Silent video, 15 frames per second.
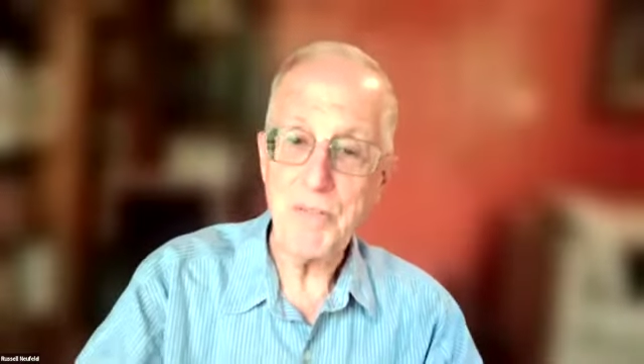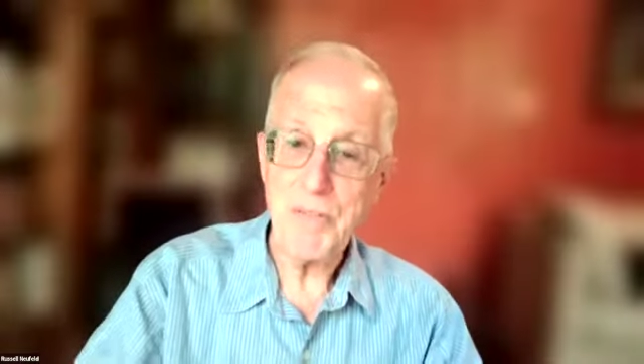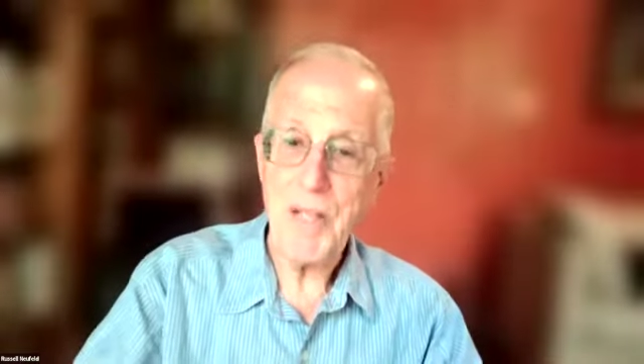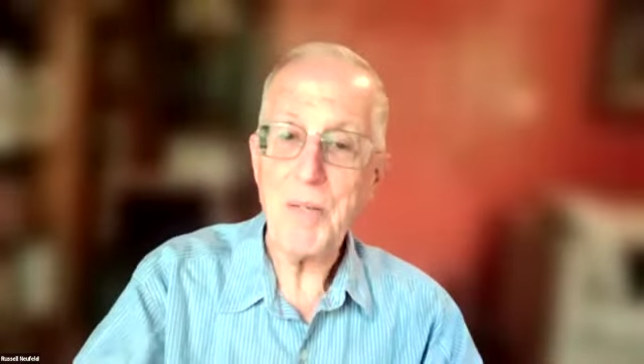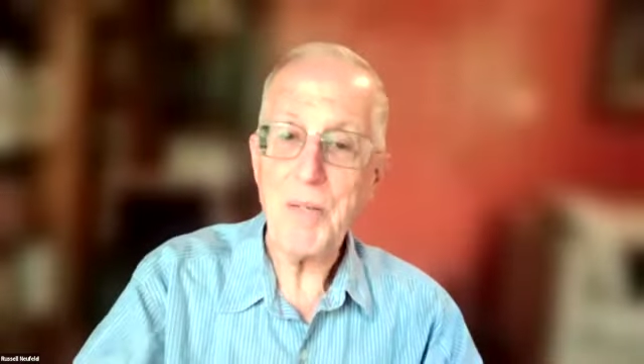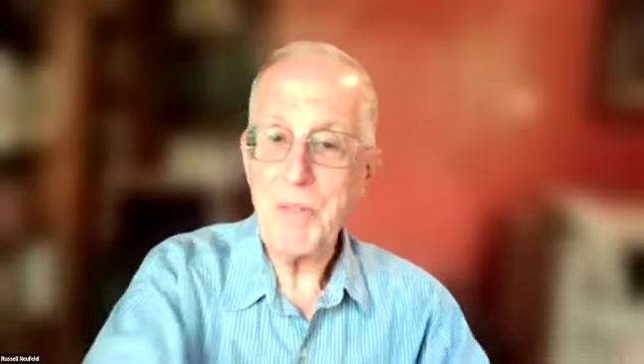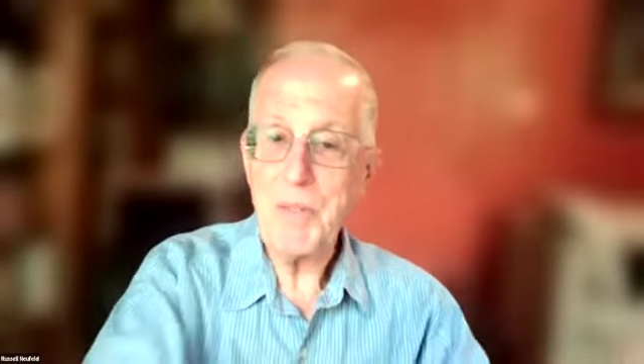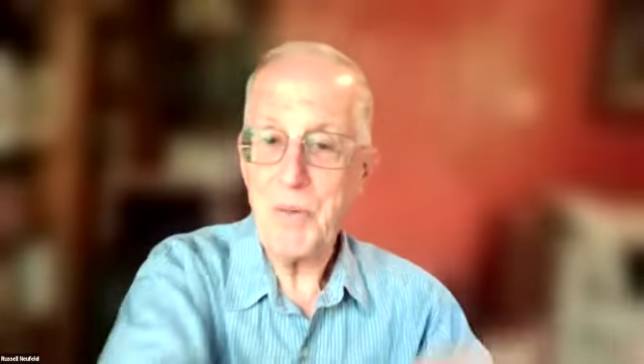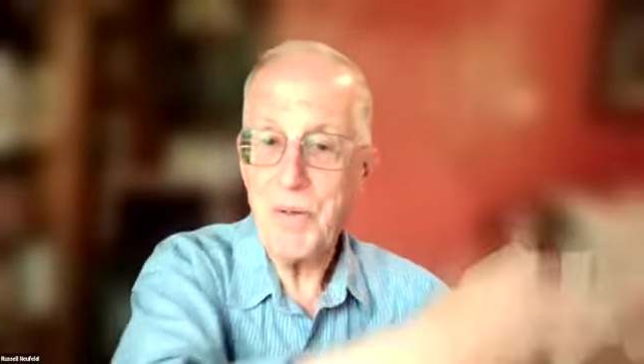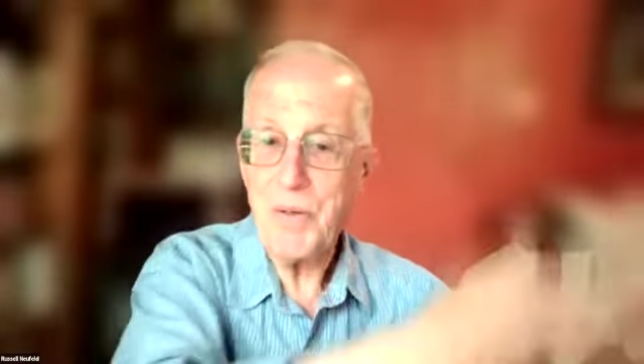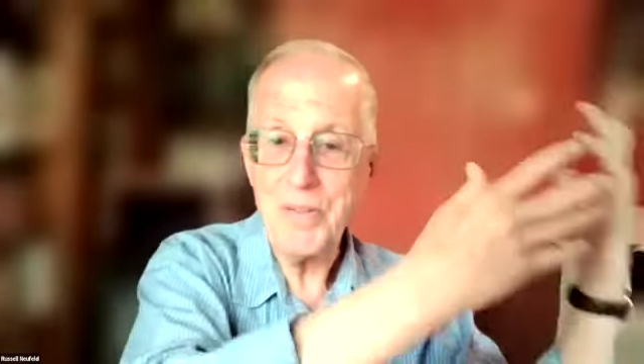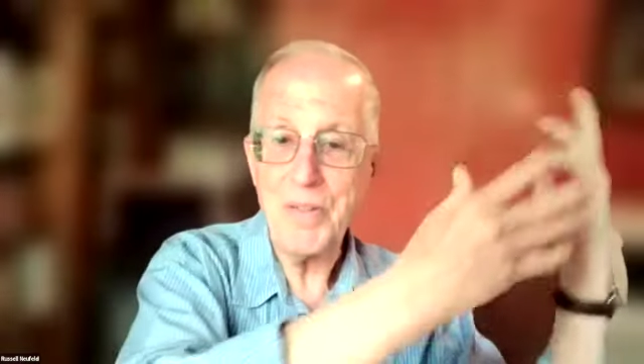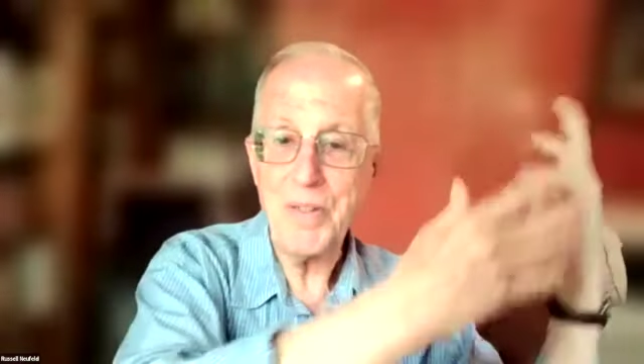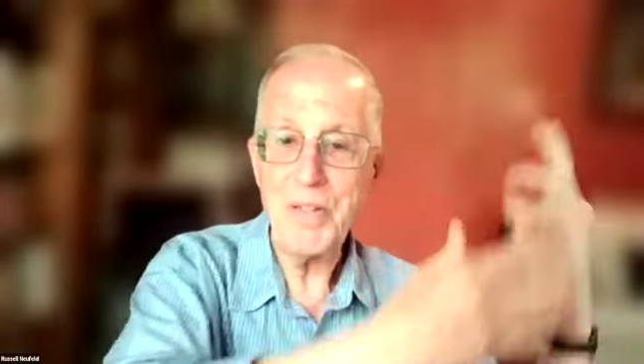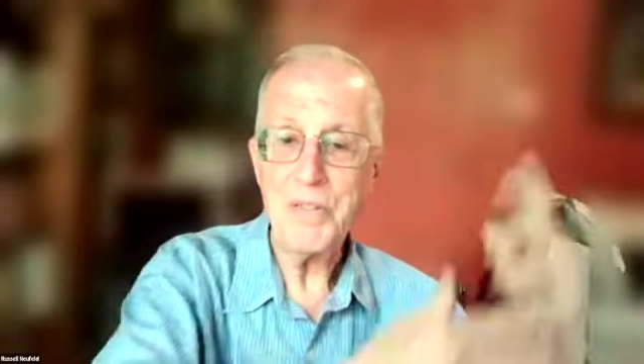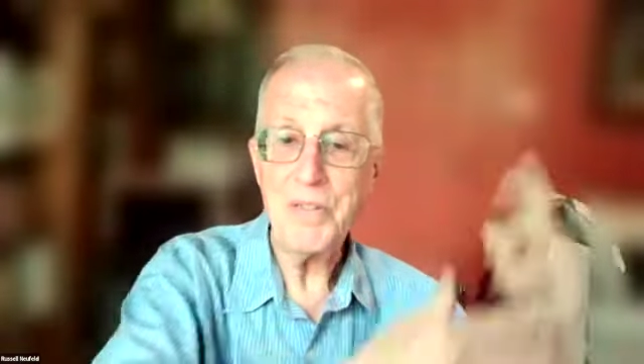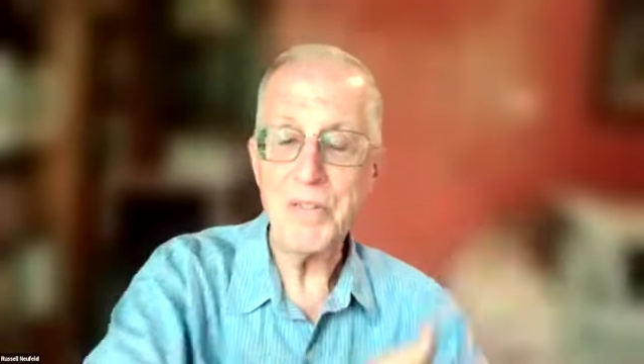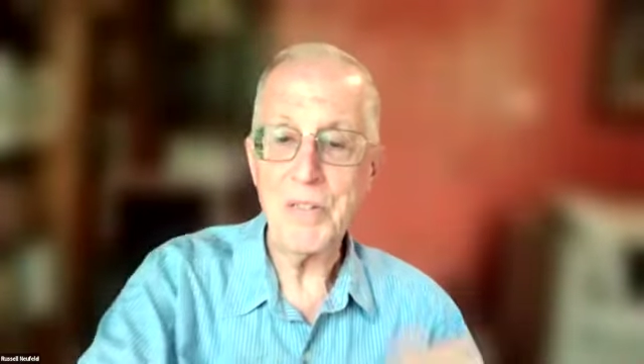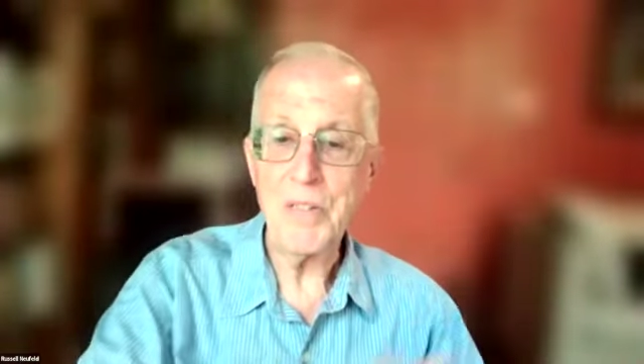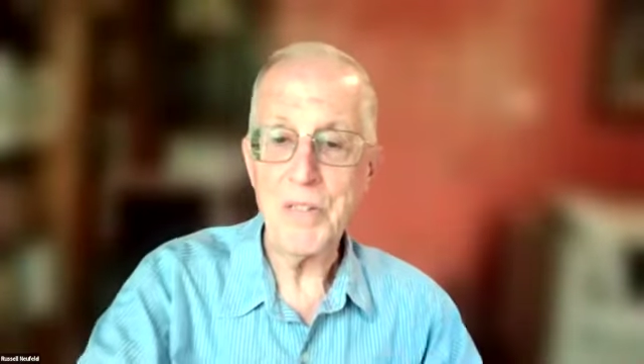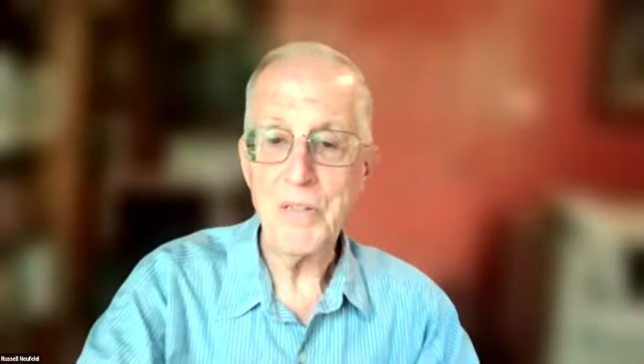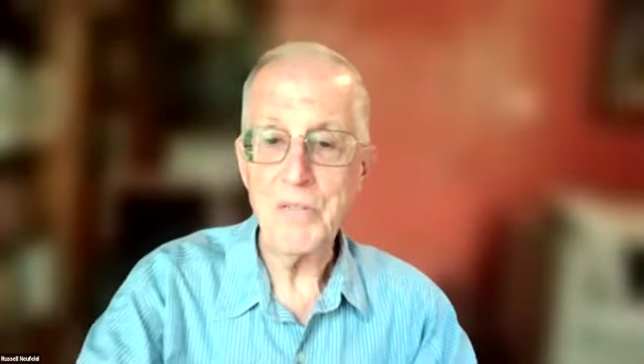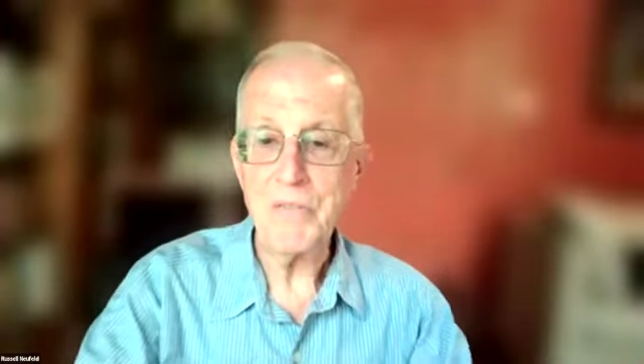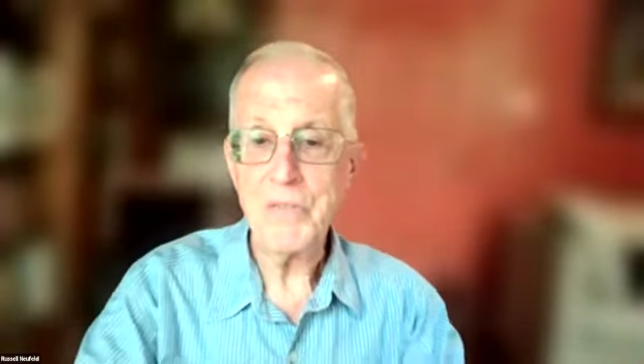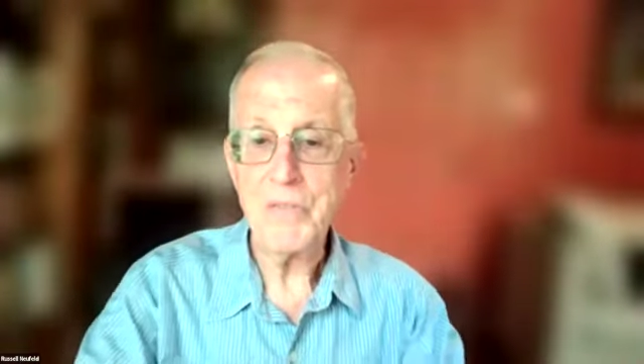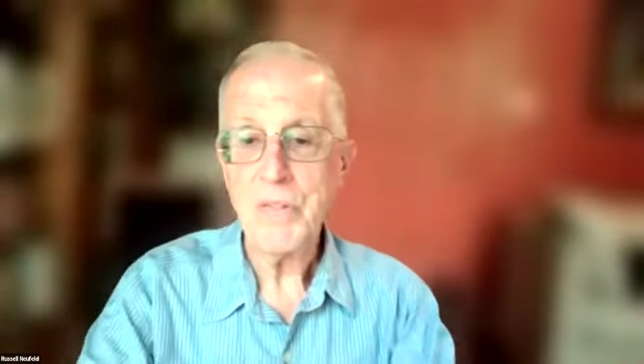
That'll be all. And she leaves.